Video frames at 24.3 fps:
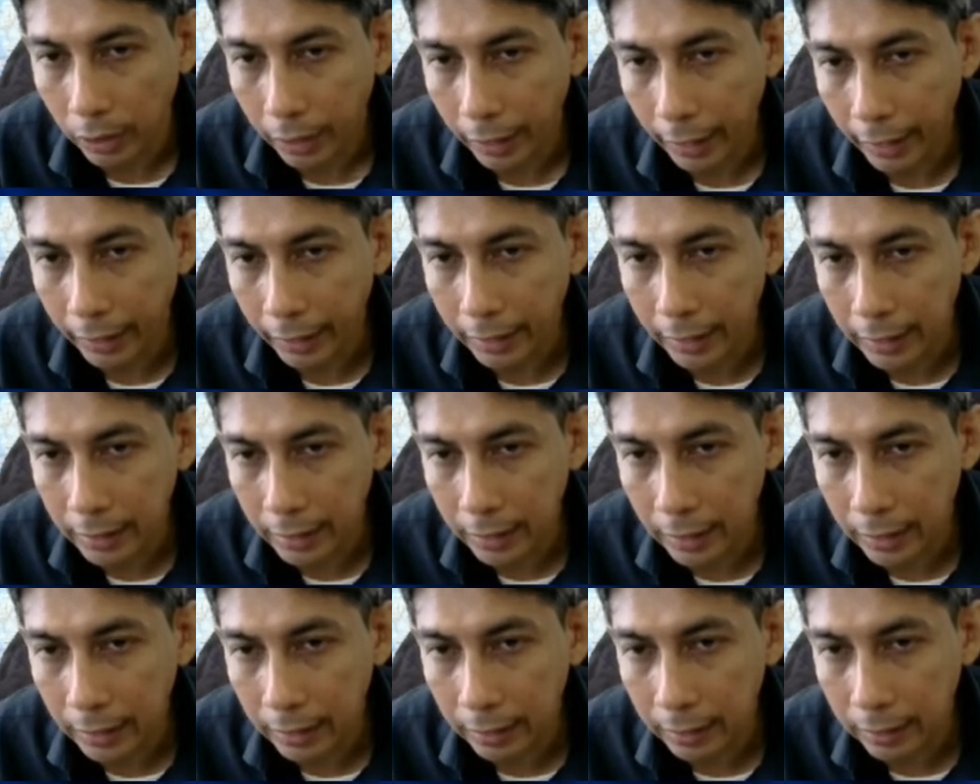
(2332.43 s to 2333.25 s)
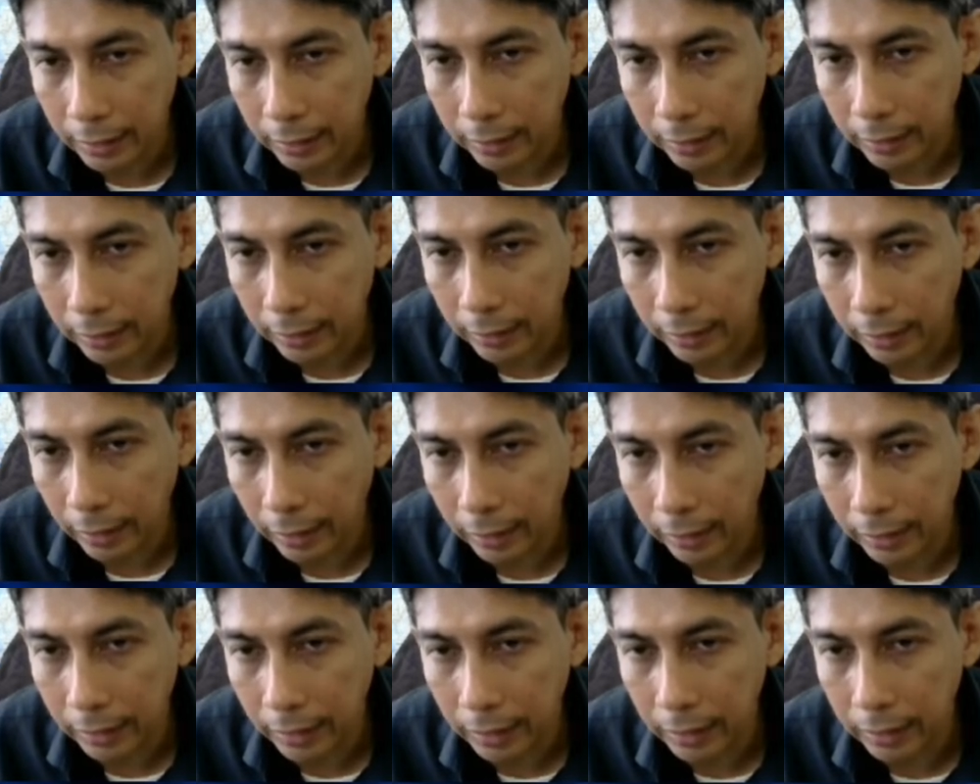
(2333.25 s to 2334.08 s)
and this
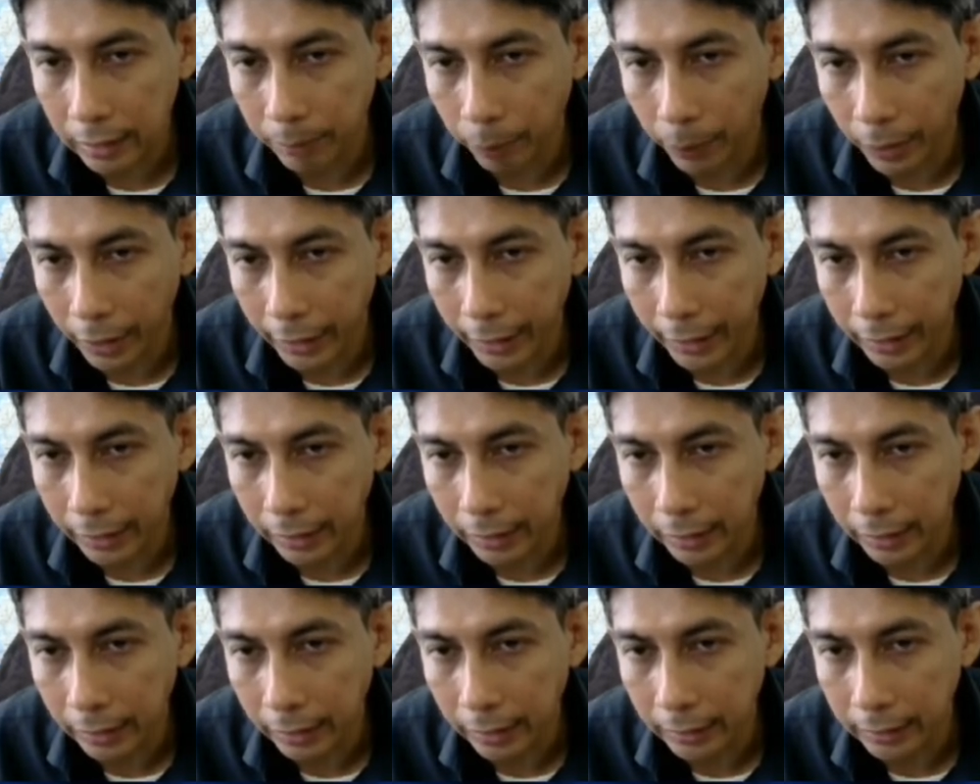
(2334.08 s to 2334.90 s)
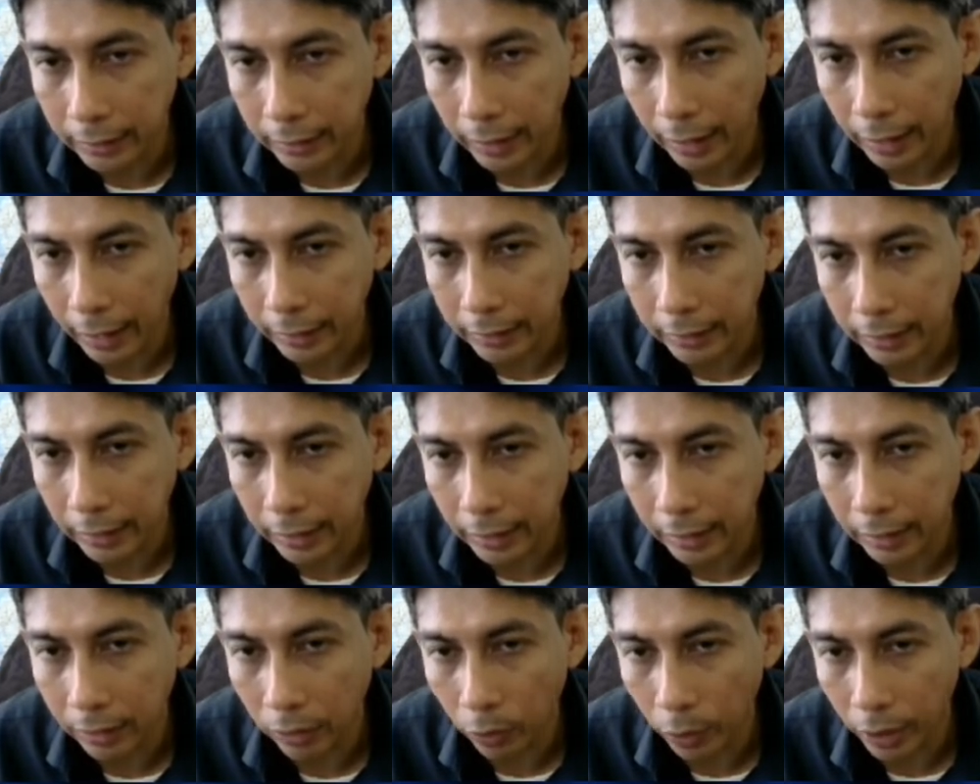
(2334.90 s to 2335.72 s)
byte is
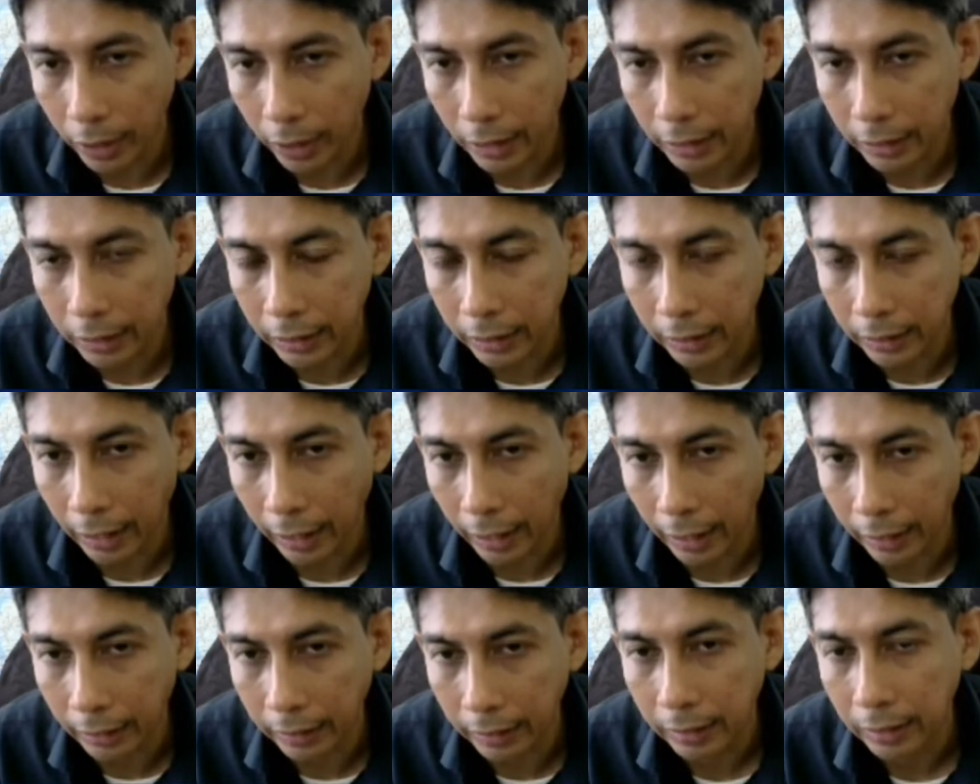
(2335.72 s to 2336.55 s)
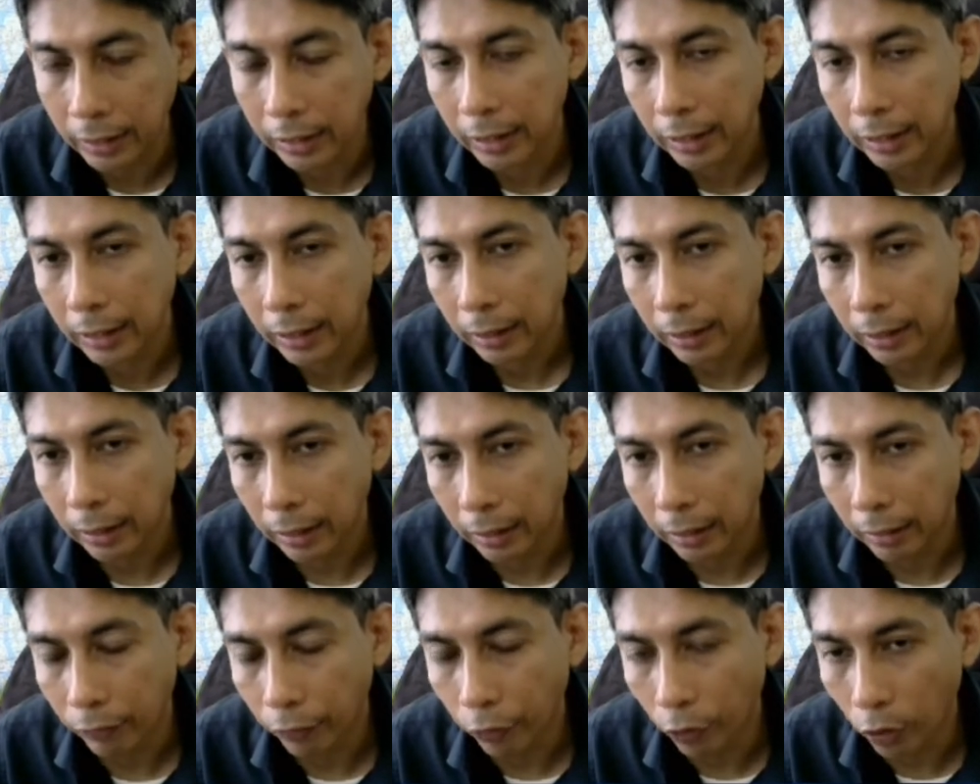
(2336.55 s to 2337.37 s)
actually located at
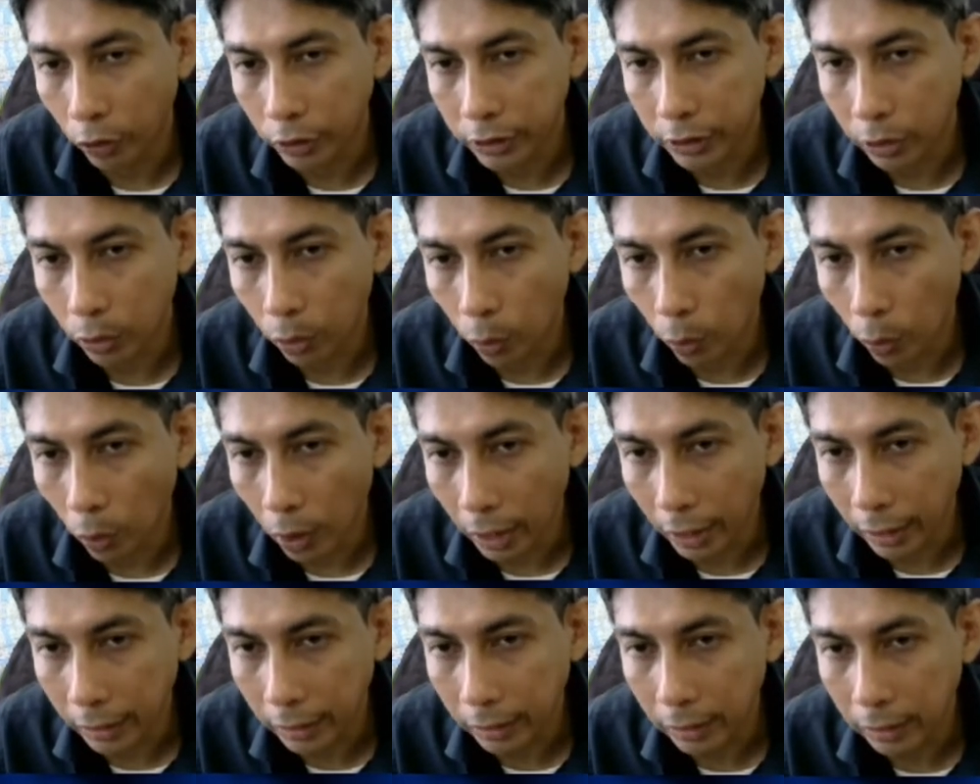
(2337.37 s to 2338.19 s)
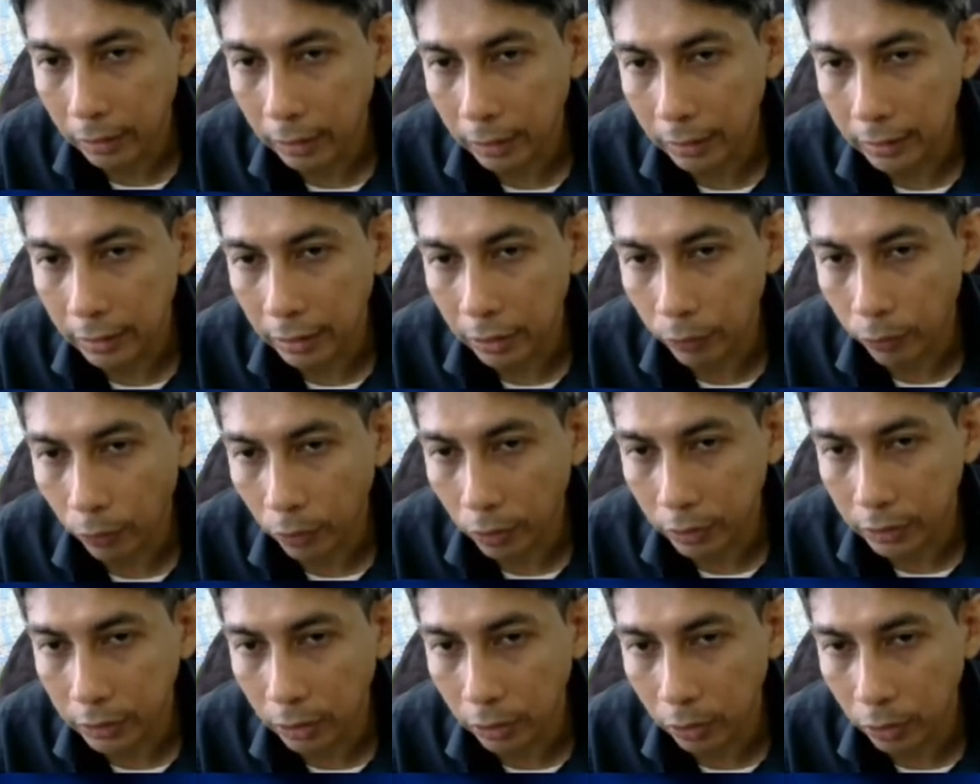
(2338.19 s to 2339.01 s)
401. This is
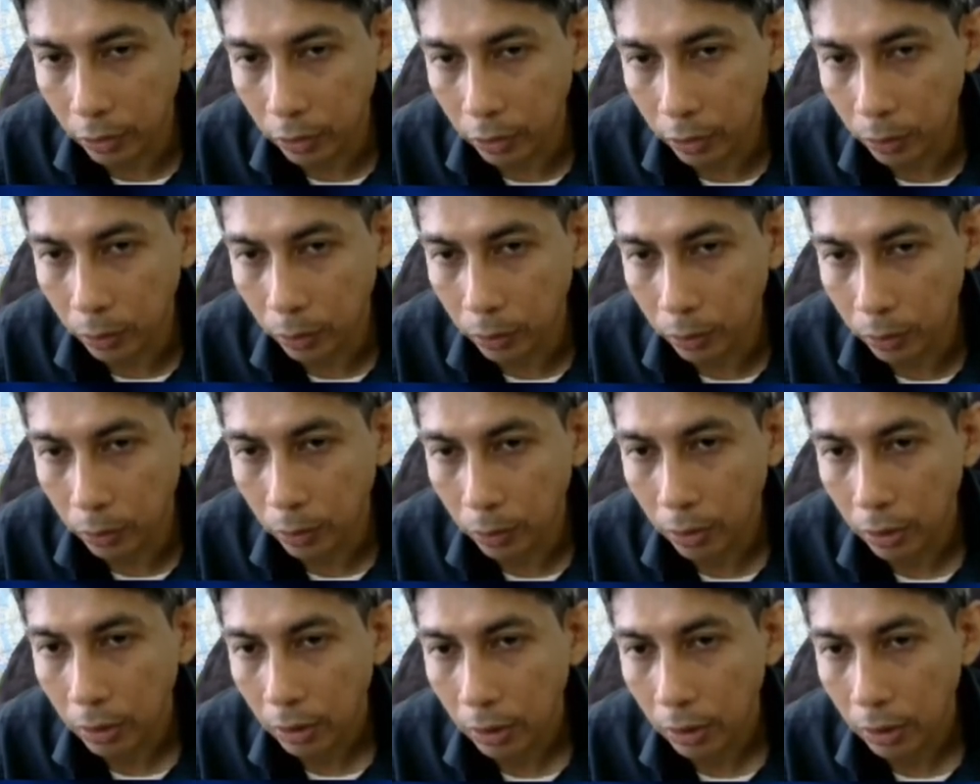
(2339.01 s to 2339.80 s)
402,